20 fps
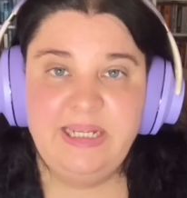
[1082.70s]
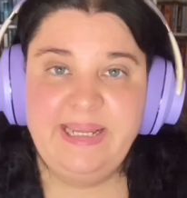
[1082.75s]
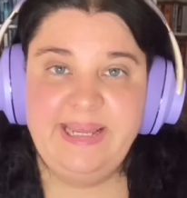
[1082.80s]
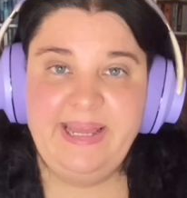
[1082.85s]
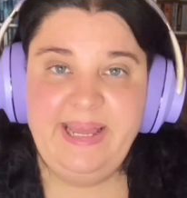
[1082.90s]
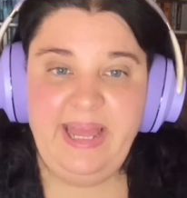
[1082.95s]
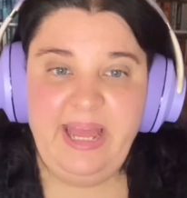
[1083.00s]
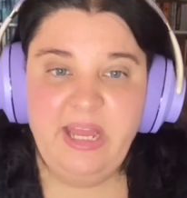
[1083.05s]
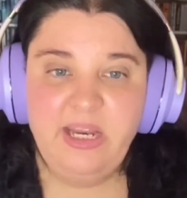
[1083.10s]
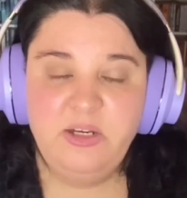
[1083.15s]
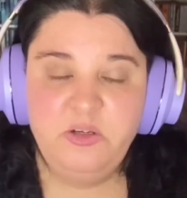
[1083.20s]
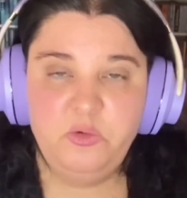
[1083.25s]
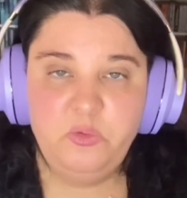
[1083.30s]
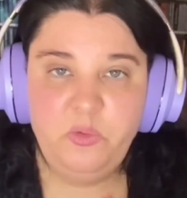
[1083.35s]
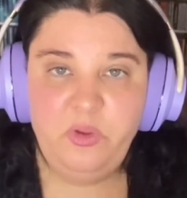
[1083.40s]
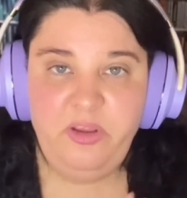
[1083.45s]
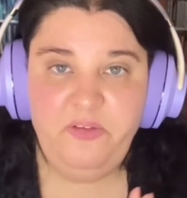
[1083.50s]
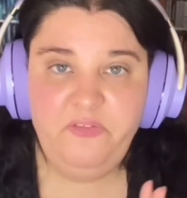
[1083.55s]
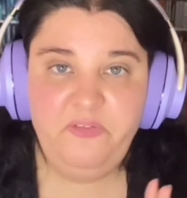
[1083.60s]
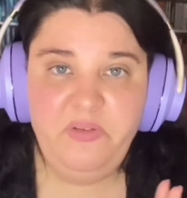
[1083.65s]
and
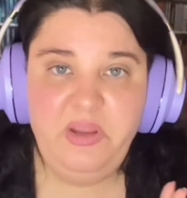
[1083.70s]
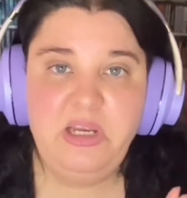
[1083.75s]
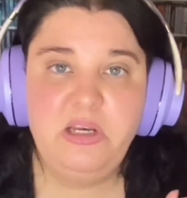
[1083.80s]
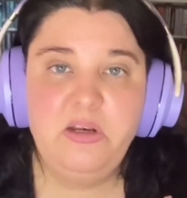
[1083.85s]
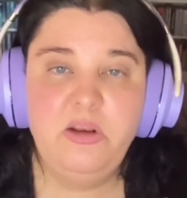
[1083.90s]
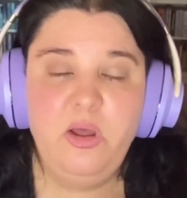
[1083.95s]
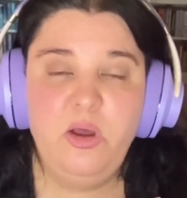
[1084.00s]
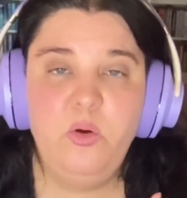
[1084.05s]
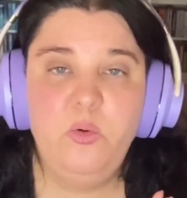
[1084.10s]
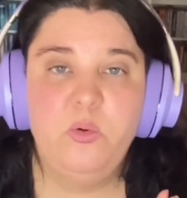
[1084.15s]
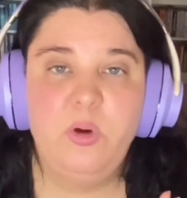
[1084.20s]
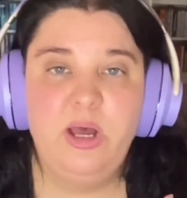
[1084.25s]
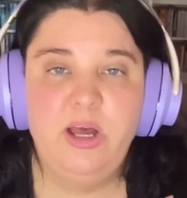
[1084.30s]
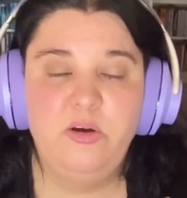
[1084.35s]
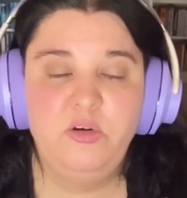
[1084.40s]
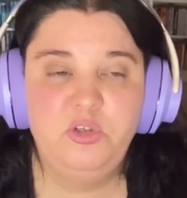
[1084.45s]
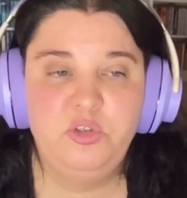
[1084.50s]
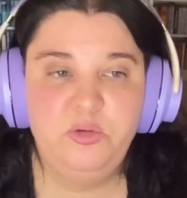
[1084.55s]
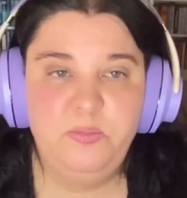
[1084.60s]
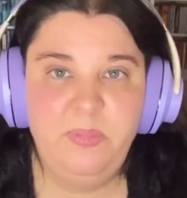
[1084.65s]
if we know
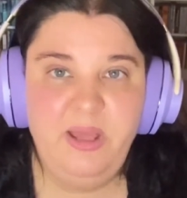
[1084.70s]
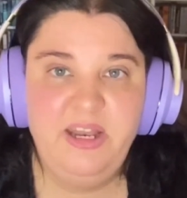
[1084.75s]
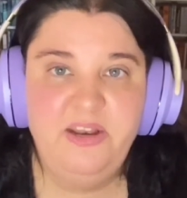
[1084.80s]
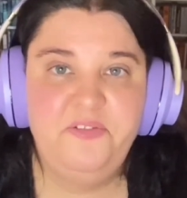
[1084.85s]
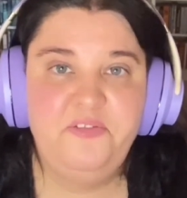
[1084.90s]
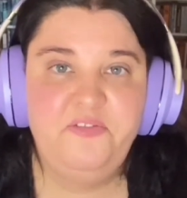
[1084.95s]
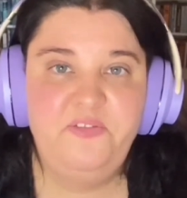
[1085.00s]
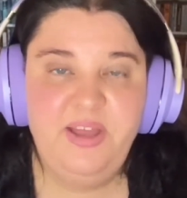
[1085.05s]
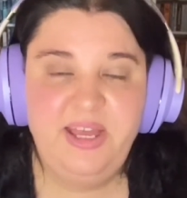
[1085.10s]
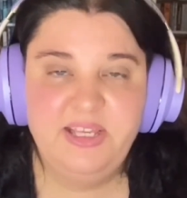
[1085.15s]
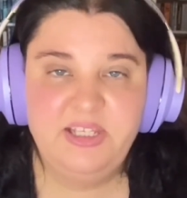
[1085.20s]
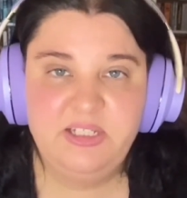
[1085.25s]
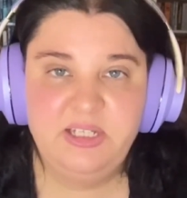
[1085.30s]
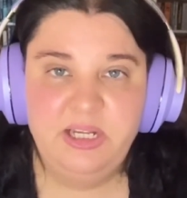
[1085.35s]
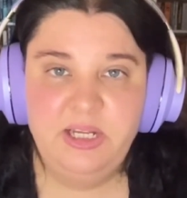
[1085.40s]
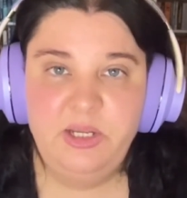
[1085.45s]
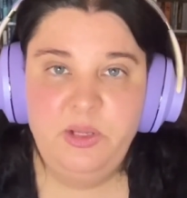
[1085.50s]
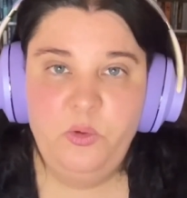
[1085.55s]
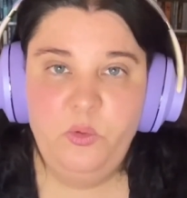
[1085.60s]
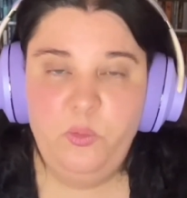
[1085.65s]
how to manifest
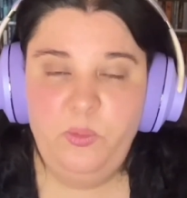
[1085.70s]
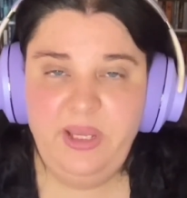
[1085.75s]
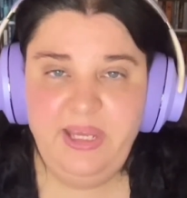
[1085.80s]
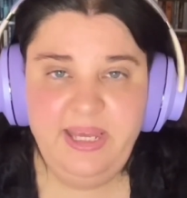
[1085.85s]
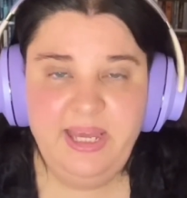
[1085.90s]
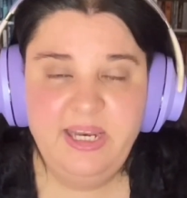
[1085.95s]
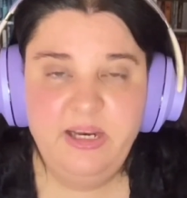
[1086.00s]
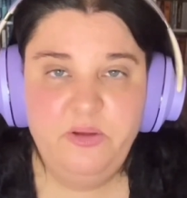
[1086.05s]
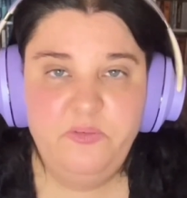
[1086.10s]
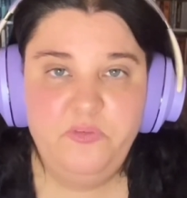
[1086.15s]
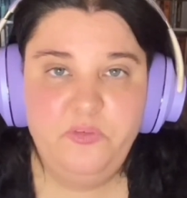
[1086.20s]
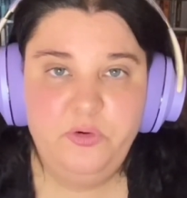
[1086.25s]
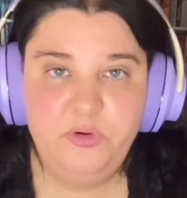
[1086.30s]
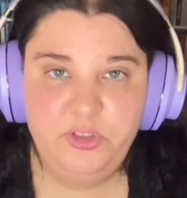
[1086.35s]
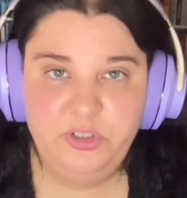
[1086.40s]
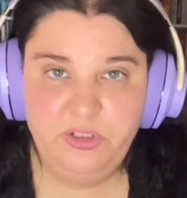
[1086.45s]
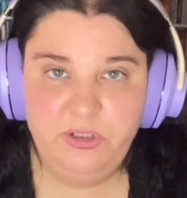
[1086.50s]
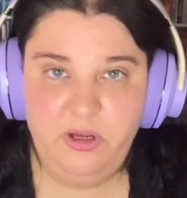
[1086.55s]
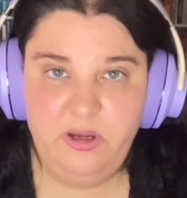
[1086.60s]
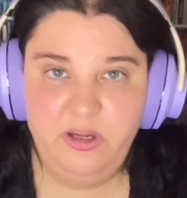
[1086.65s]
we can of
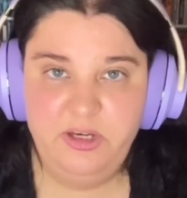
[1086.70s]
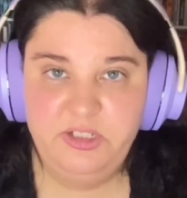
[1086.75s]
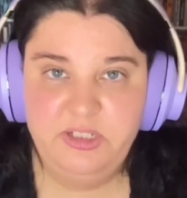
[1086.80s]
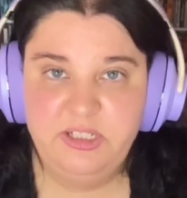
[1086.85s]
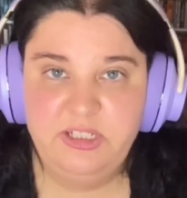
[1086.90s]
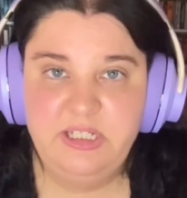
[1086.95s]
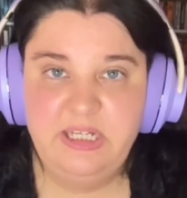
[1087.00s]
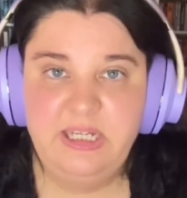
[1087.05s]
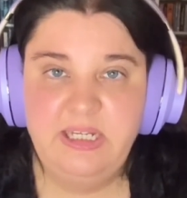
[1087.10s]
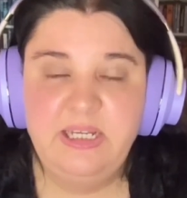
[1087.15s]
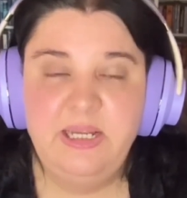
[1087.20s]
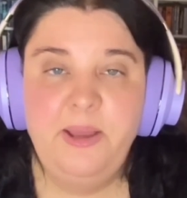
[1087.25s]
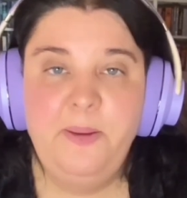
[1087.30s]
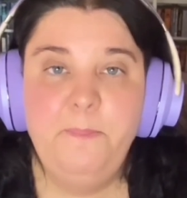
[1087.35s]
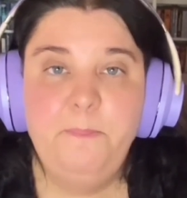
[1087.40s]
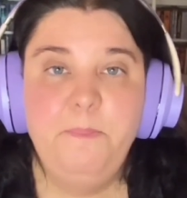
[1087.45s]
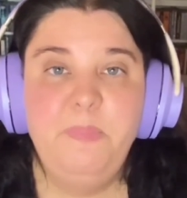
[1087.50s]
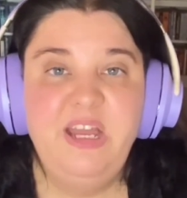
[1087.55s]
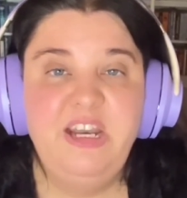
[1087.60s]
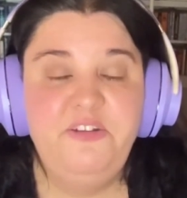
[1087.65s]
course consciously
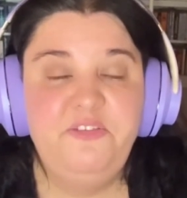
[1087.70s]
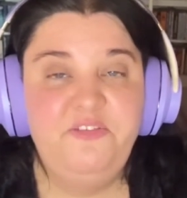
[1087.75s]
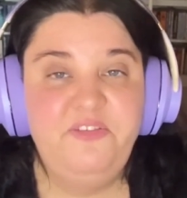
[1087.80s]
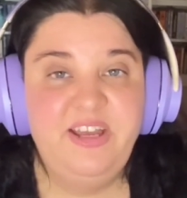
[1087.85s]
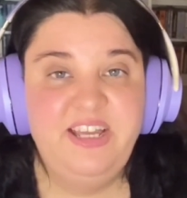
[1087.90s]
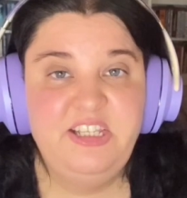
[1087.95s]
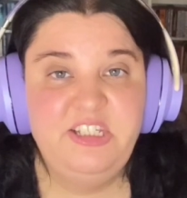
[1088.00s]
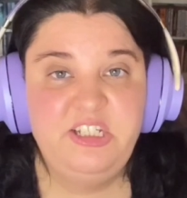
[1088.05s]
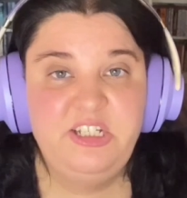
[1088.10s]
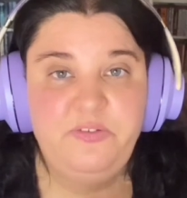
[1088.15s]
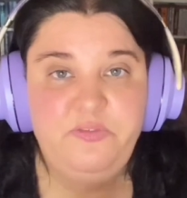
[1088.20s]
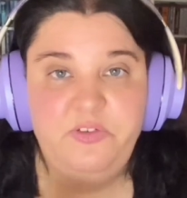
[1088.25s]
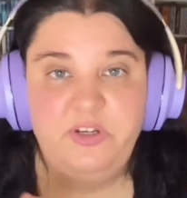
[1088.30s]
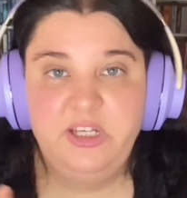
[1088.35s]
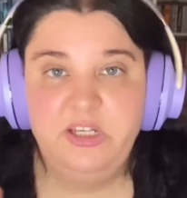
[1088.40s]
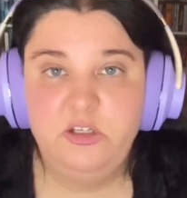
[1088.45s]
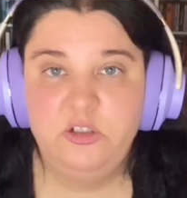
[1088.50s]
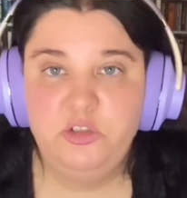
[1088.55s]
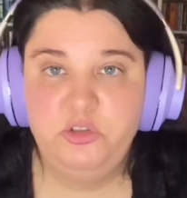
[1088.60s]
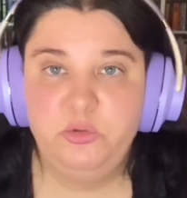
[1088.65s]
manifest
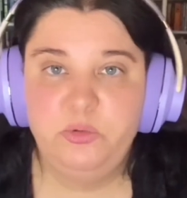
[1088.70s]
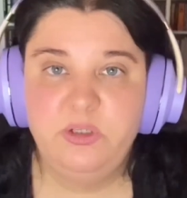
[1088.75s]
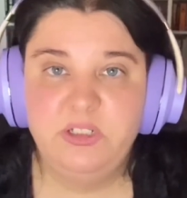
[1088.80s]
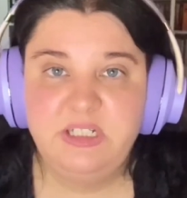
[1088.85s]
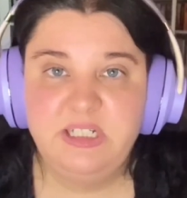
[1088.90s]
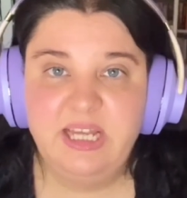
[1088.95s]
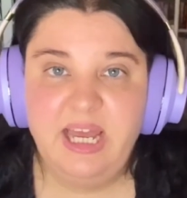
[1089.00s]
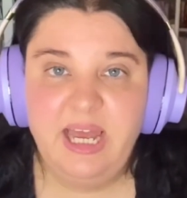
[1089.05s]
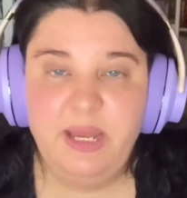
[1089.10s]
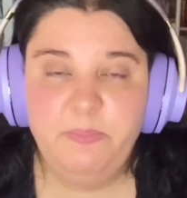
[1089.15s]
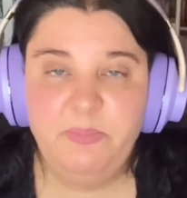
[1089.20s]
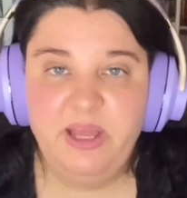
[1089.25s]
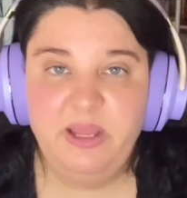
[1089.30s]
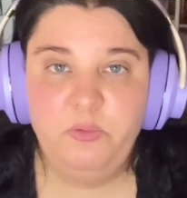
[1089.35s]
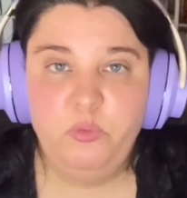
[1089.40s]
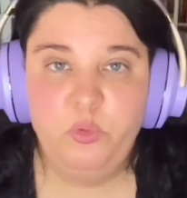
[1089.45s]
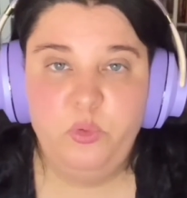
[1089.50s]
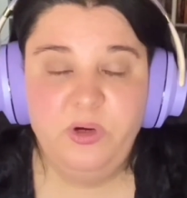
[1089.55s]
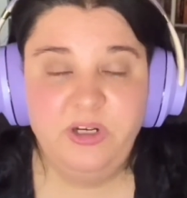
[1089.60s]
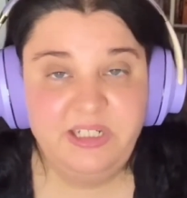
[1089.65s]
shifting into a
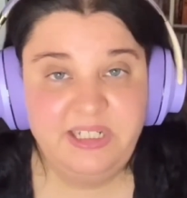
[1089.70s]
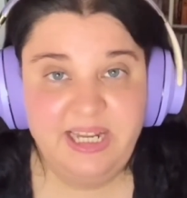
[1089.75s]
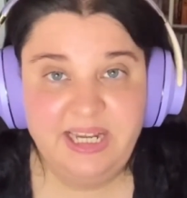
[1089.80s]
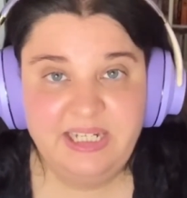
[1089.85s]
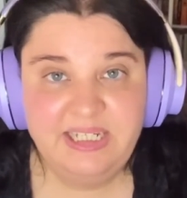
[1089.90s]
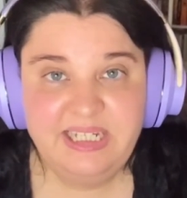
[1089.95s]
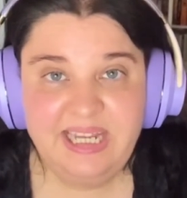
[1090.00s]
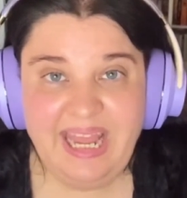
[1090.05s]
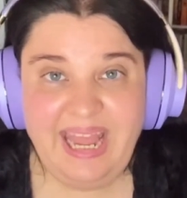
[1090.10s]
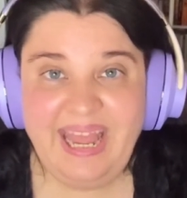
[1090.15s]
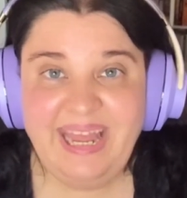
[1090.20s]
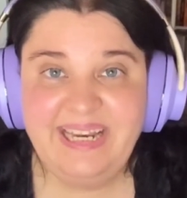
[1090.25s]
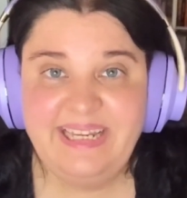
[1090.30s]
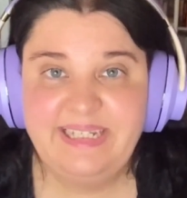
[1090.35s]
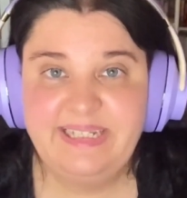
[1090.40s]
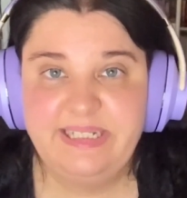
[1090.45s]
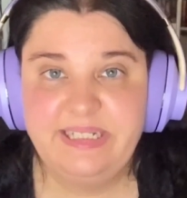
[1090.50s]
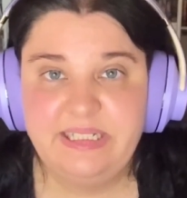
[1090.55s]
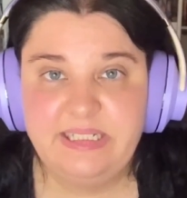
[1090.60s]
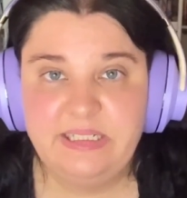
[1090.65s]
timeline where that
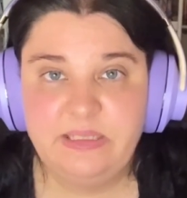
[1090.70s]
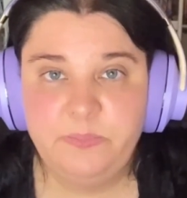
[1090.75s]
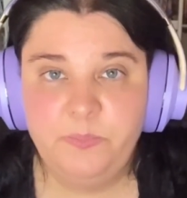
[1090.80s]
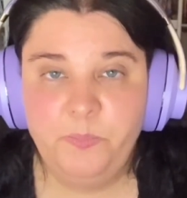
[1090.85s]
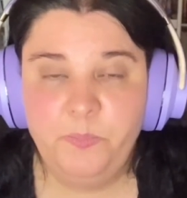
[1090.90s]
ended